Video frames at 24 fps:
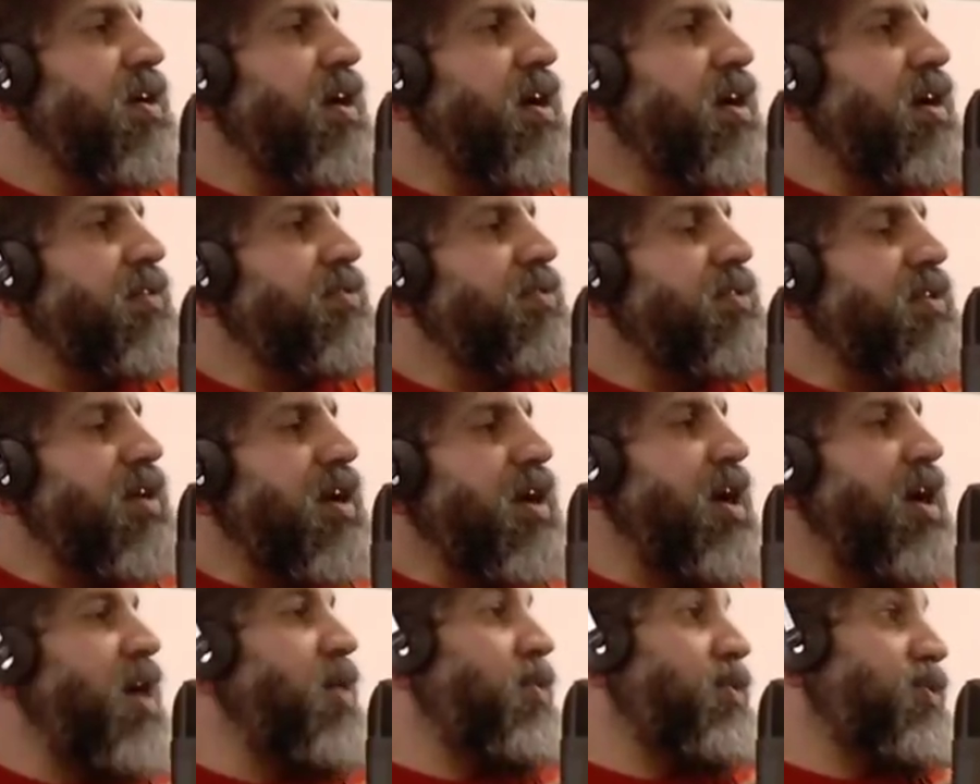and
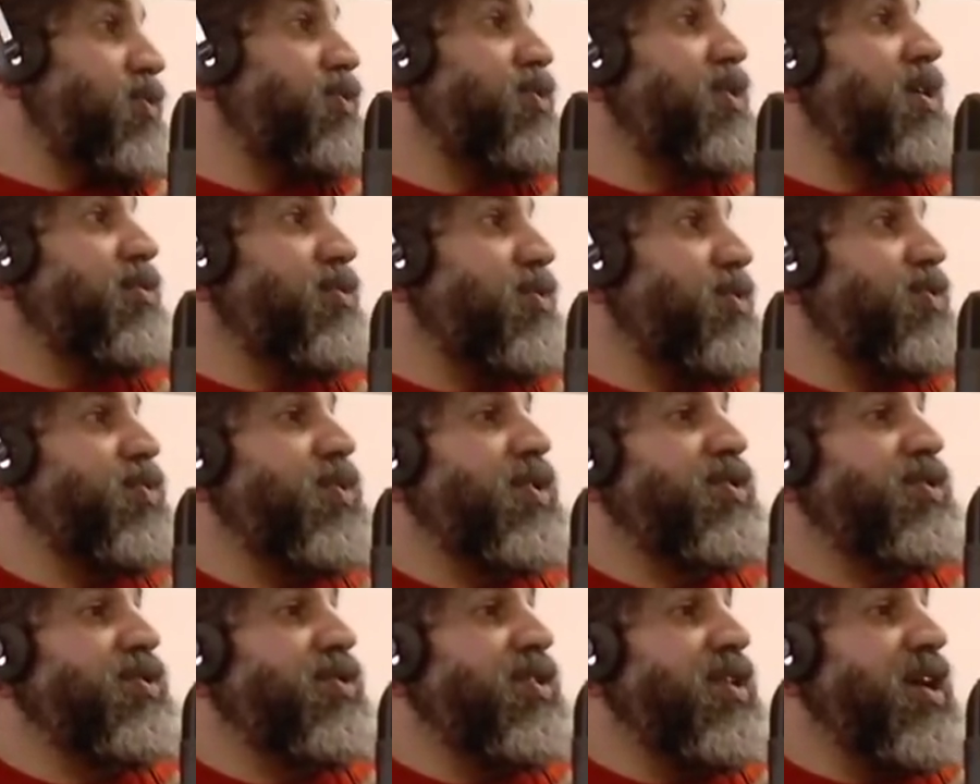I wanted to come to this
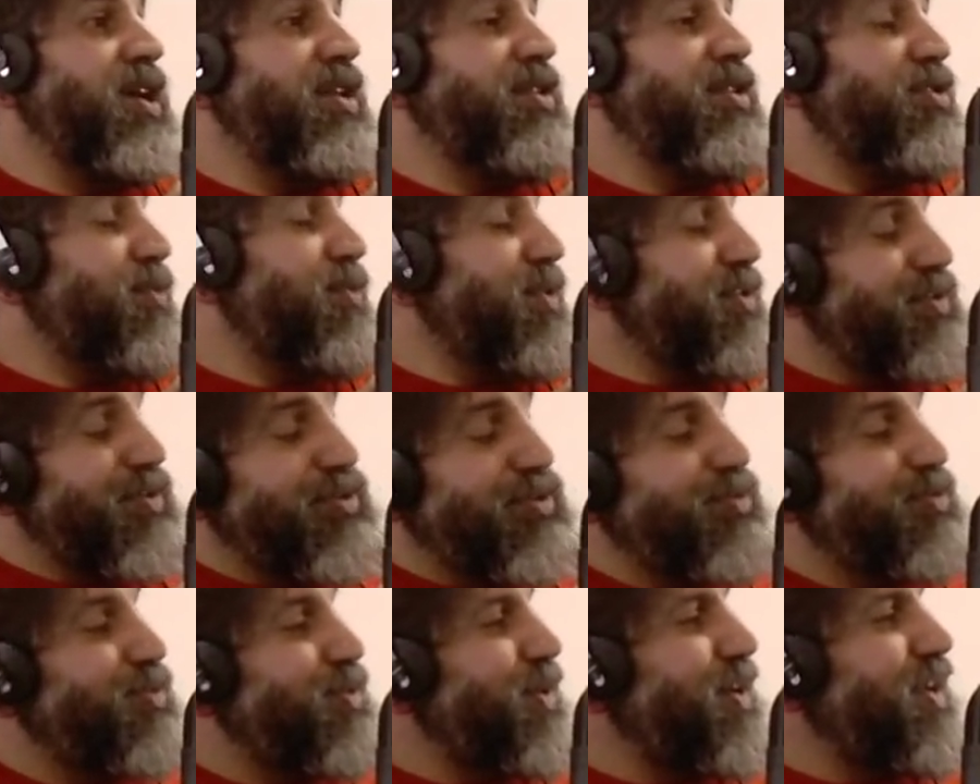question later, but since
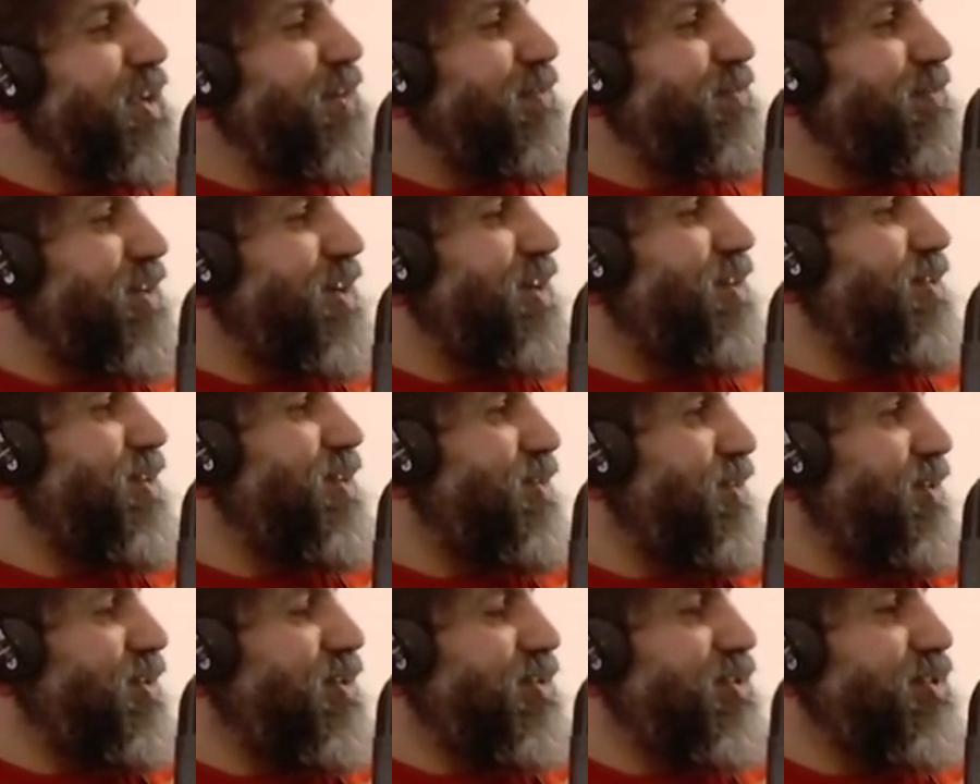you brought it up now, I
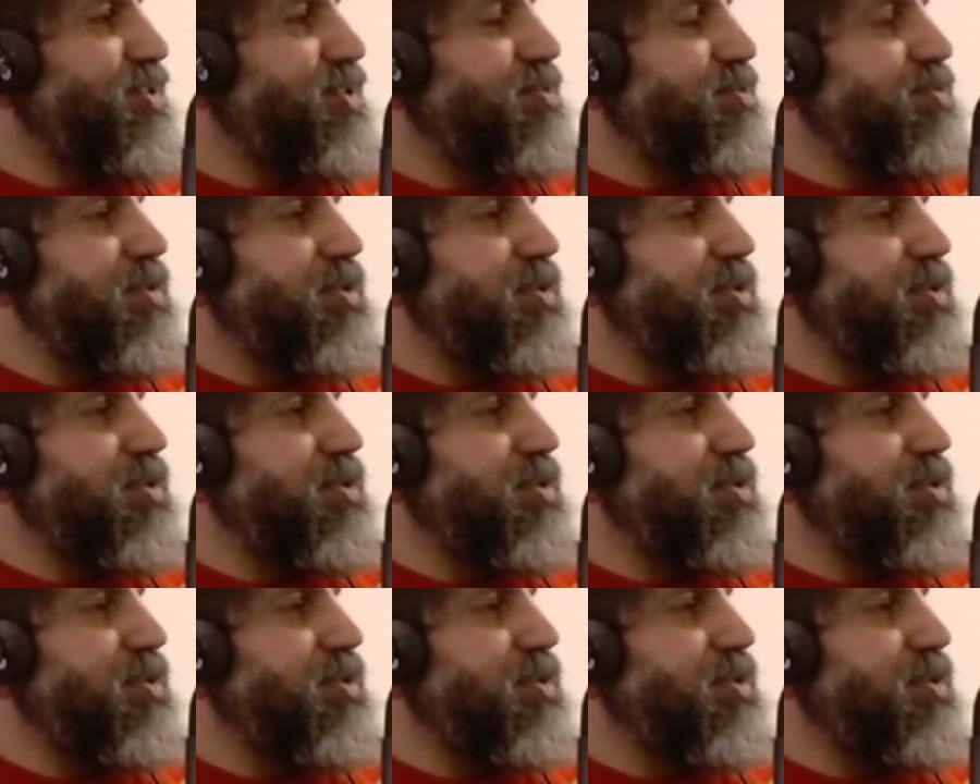think it's good,